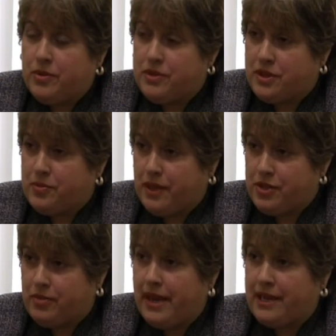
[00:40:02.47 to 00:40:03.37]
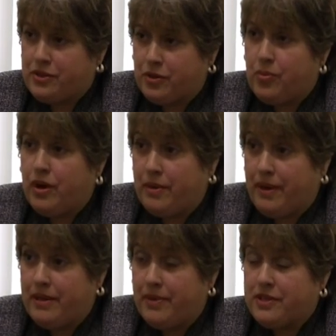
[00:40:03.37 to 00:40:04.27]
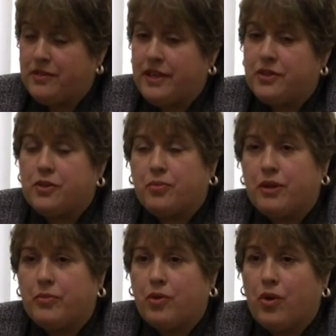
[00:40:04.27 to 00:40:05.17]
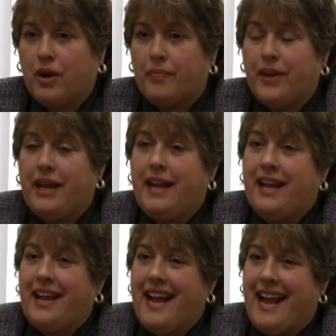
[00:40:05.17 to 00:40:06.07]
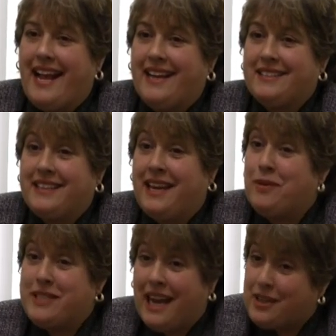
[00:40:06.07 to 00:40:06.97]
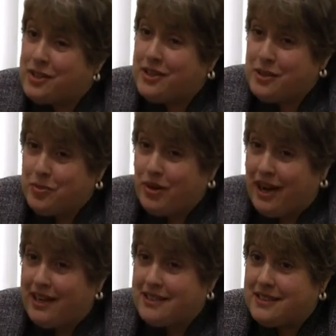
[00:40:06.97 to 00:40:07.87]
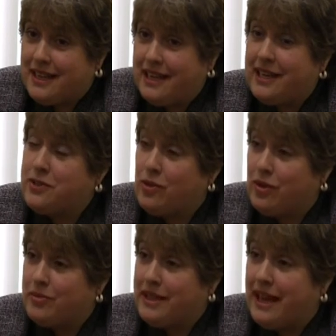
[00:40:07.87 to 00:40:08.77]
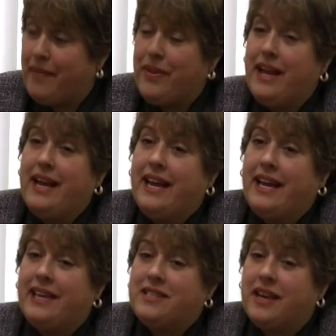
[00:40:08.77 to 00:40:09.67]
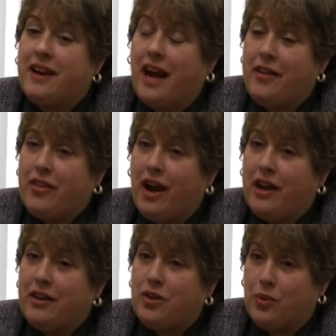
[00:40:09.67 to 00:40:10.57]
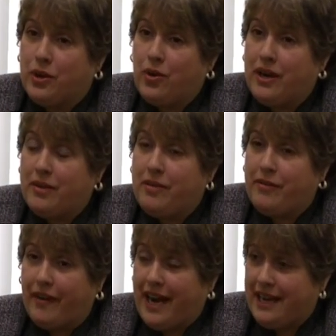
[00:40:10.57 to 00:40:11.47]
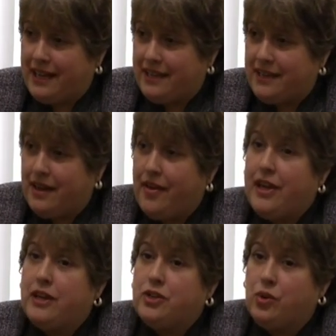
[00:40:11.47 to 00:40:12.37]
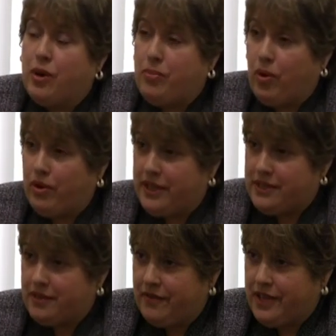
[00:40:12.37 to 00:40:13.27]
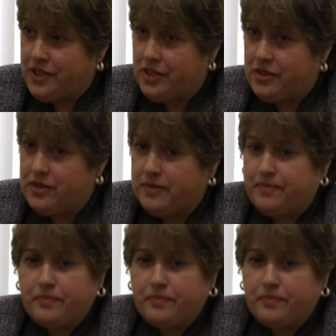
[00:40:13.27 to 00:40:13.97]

was the special master appointed by the Pennsylvania Supreme Court, and he was actually surprised, and he told me that. He said, I thought you were going to be fighting to uphold these convictions.